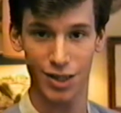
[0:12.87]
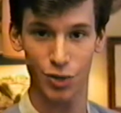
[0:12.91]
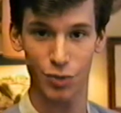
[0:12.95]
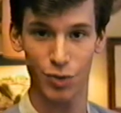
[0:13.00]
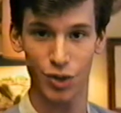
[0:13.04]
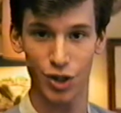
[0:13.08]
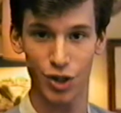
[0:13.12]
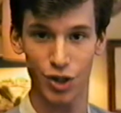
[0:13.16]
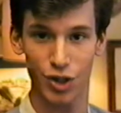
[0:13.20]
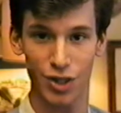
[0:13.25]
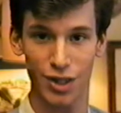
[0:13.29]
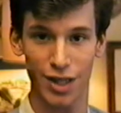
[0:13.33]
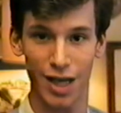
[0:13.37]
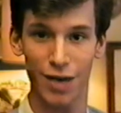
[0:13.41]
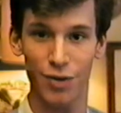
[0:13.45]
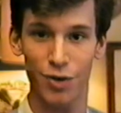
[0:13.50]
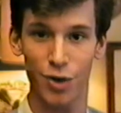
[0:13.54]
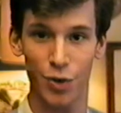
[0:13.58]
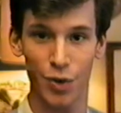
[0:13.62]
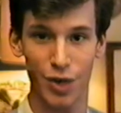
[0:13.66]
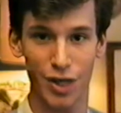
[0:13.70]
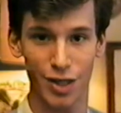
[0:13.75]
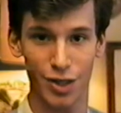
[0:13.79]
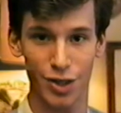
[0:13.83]
which is now
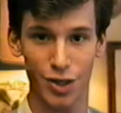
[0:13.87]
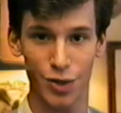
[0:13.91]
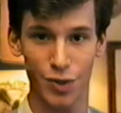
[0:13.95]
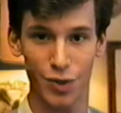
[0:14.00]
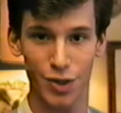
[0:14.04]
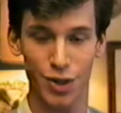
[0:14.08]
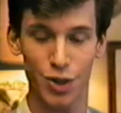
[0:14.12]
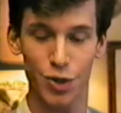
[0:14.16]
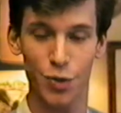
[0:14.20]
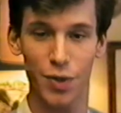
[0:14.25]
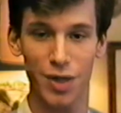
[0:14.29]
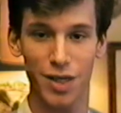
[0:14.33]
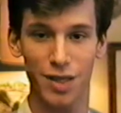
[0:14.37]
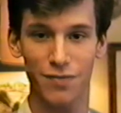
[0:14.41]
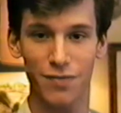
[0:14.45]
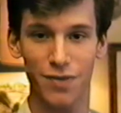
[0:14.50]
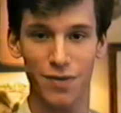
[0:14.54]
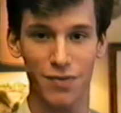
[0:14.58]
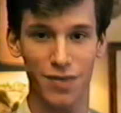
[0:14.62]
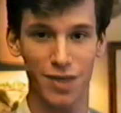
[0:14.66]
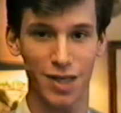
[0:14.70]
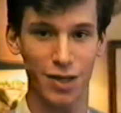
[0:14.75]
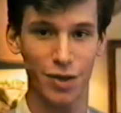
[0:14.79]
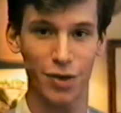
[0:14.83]
going into its
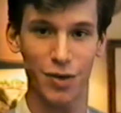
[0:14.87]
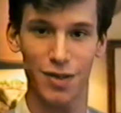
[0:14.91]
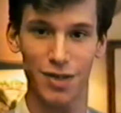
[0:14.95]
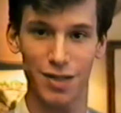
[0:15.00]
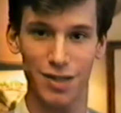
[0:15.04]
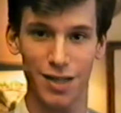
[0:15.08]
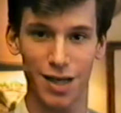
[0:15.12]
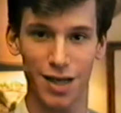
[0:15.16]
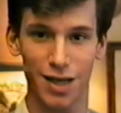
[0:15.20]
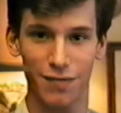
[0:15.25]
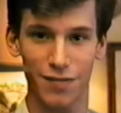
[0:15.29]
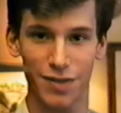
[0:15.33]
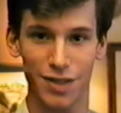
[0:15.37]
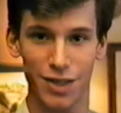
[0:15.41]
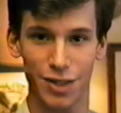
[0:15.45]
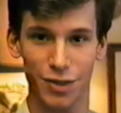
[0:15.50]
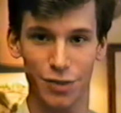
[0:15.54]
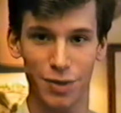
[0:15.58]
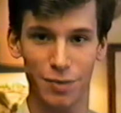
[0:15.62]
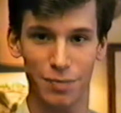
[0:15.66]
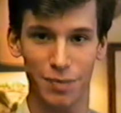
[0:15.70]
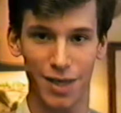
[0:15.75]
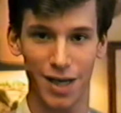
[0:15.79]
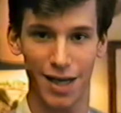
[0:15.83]
25th year at the Sullivan
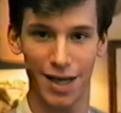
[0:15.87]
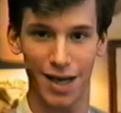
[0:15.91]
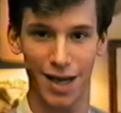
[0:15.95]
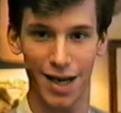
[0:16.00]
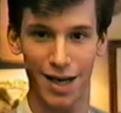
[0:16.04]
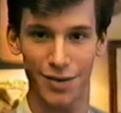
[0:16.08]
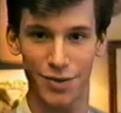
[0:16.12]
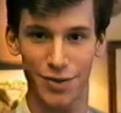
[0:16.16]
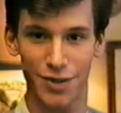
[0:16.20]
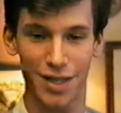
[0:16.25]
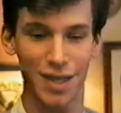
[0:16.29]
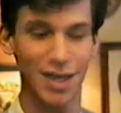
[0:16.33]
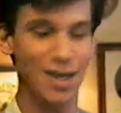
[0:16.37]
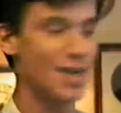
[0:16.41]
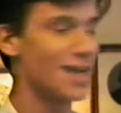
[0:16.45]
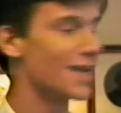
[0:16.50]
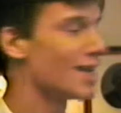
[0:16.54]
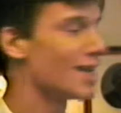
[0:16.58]
Street Playhouse.